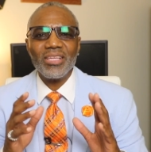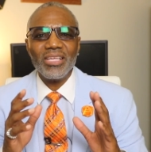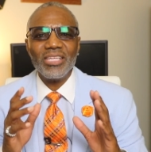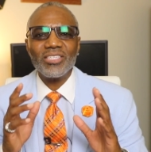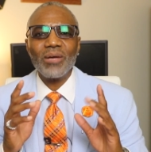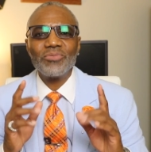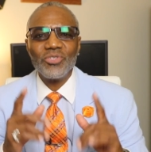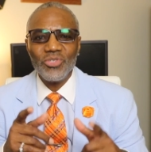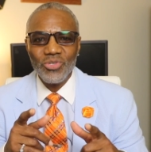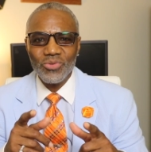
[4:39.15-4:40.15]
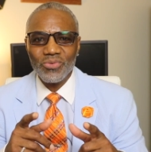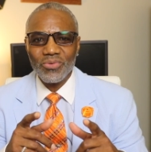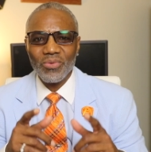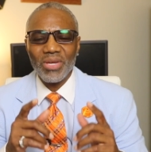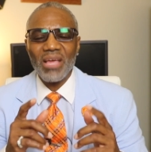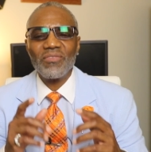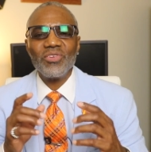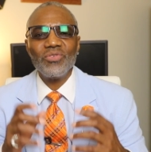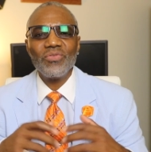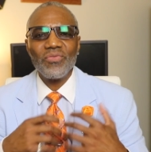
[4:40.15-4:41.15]
It's up to you. Whatever
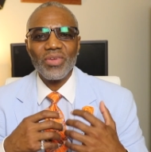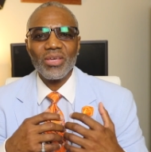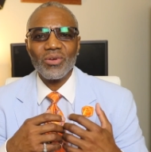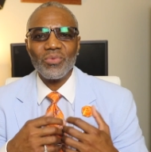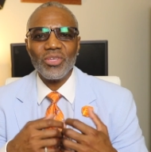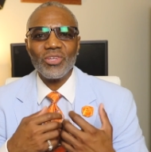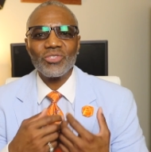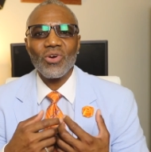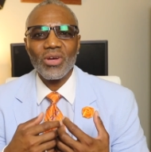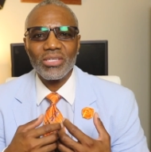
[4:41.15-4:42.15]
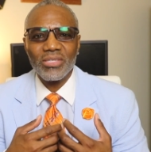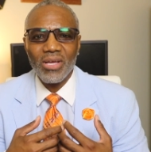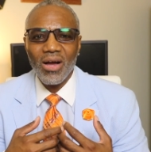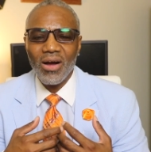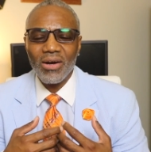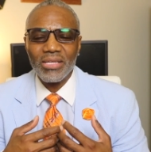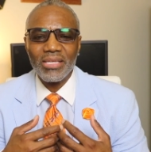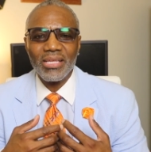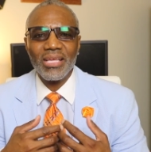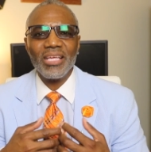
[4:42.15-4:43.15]
you feel when you're talking to God,
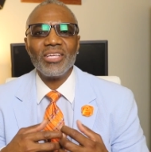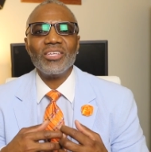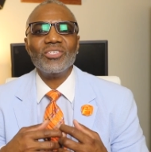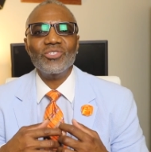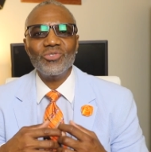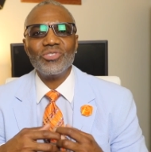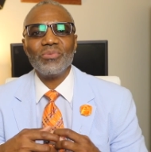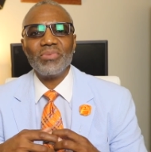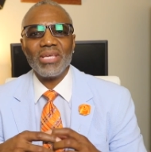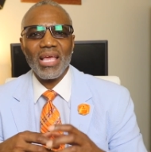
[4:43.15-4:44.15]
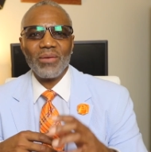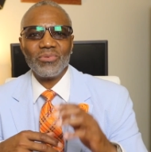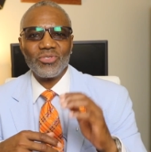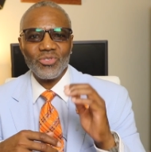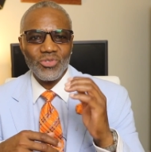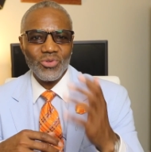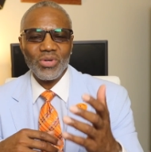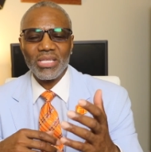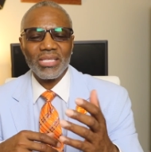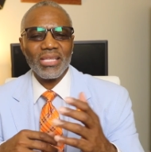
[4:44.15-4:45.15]
you should be able to do
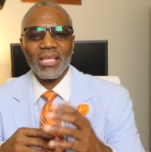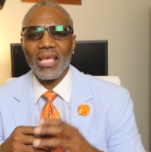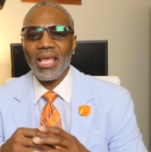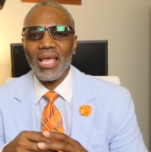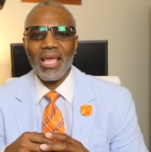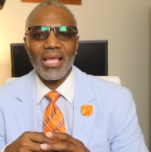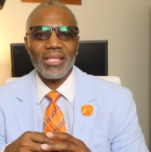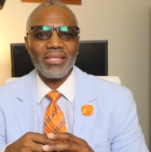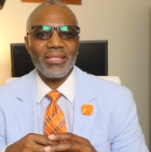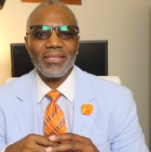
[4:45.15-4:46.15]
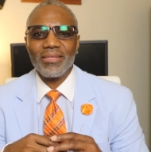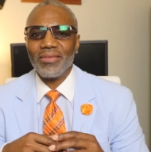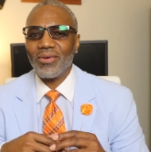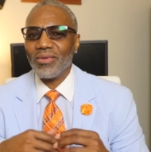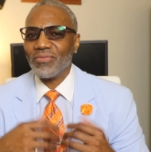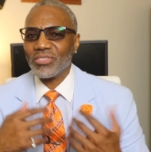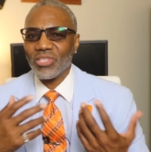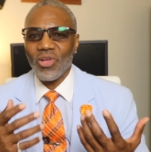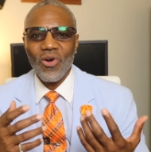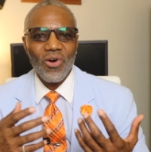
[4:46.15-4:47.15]
it. And you know, if it's
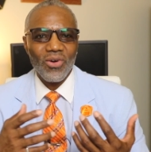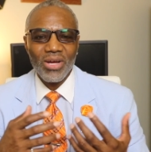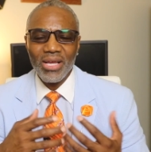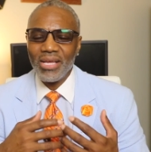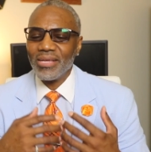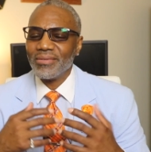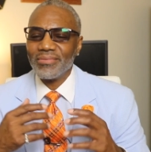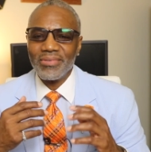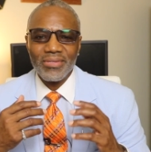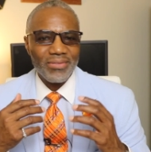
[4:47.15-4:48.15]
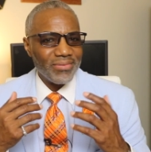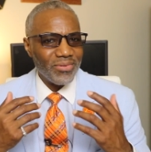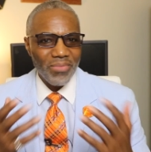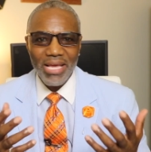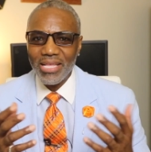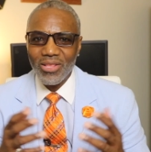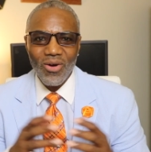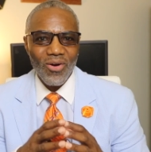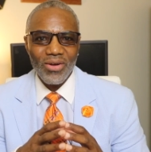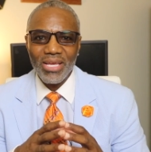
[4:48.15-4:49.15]
long, you'll make it
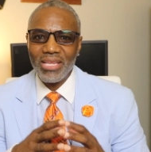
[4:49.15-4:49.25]
long.